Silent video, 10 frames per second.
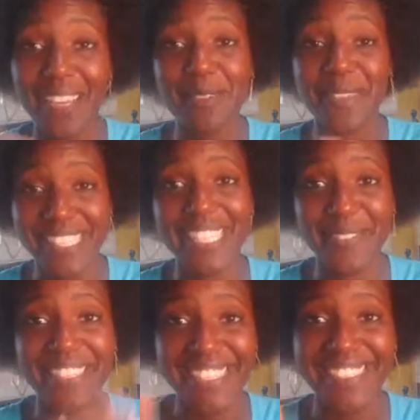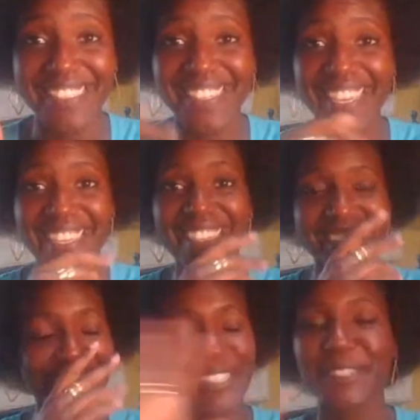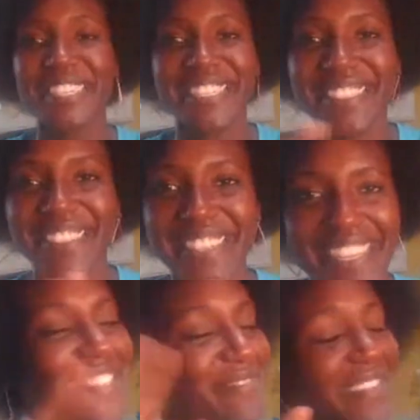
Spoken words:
Black woman telling me this, okay? Coonage, okay?